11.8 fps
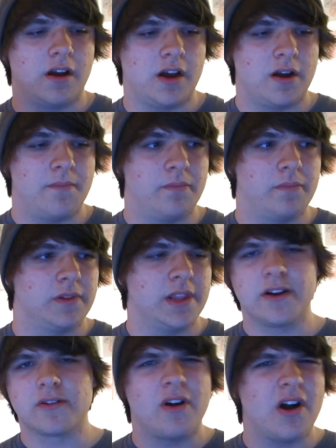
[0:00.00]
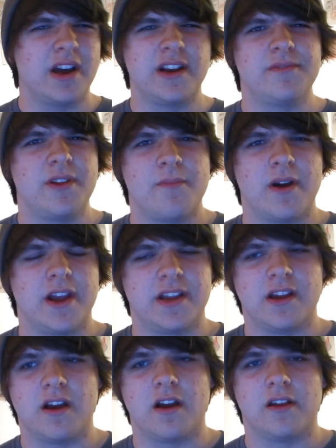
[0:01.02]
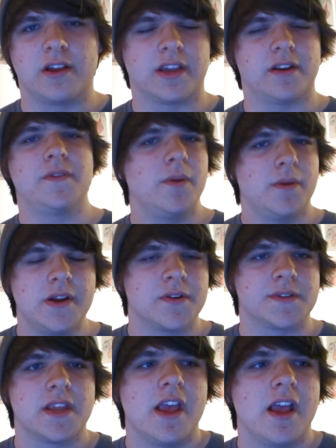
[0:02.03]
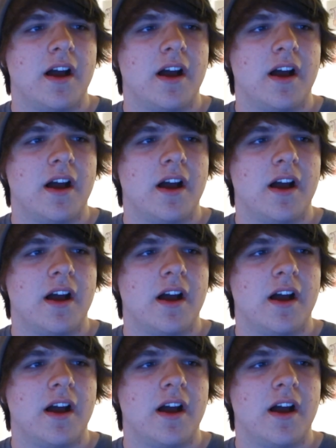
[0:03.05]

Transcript: um, later on in my, uh, like in a few years